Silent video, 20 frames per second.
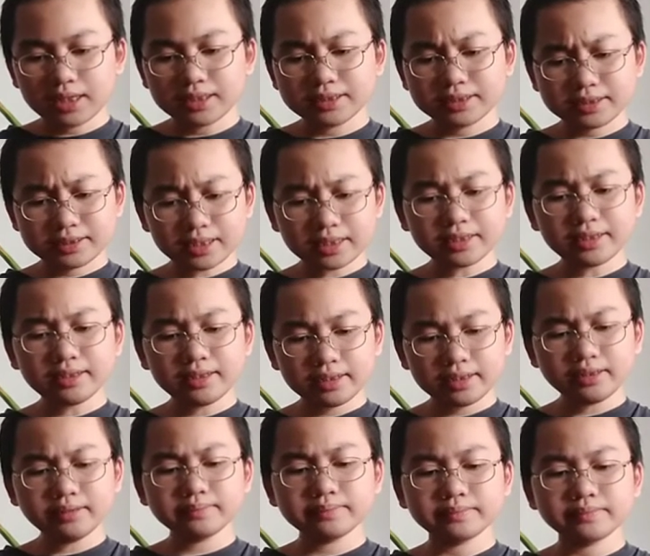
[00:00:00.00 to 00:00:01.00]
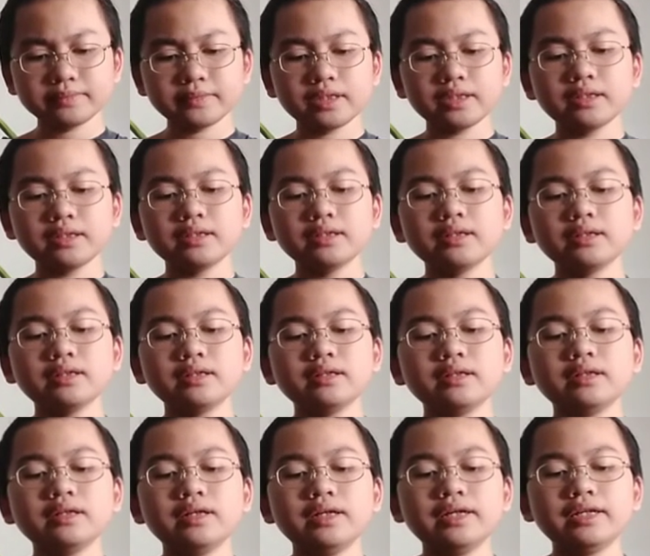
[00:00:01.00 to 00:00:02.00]
Suddenly,
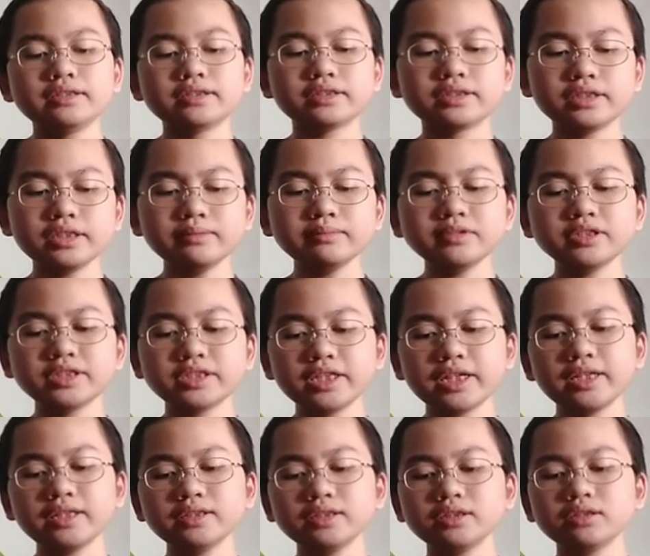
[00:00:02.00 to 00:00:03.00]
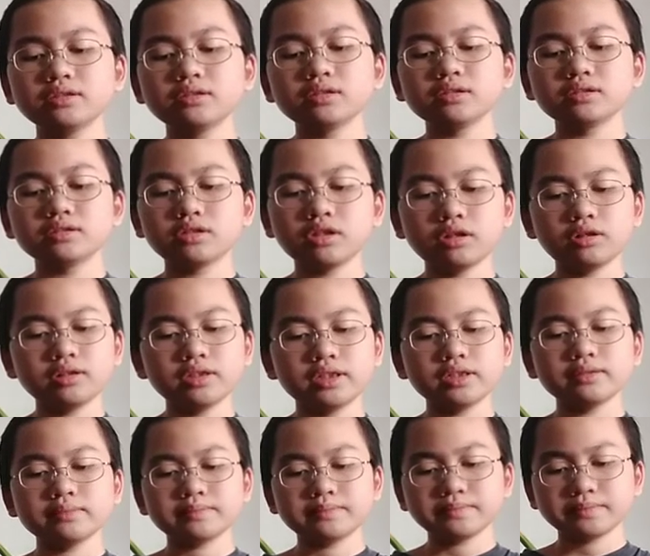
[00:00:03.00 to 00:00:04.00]
his seems changed slowly.
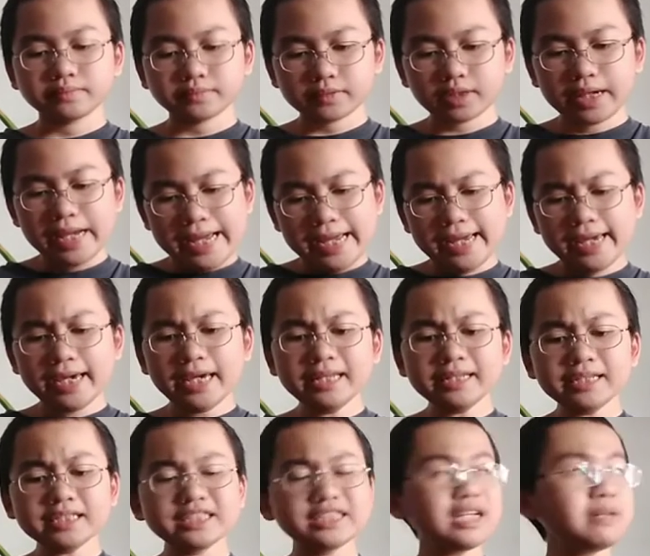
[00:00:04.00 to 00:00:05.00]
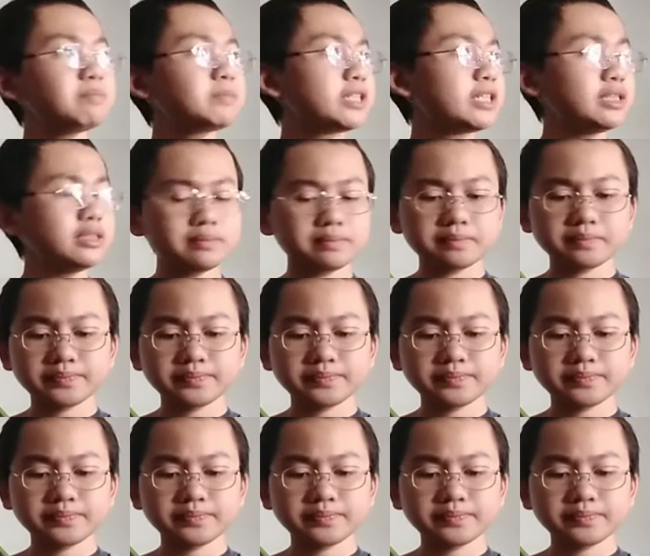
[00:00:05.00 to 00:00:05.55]
In the chapter,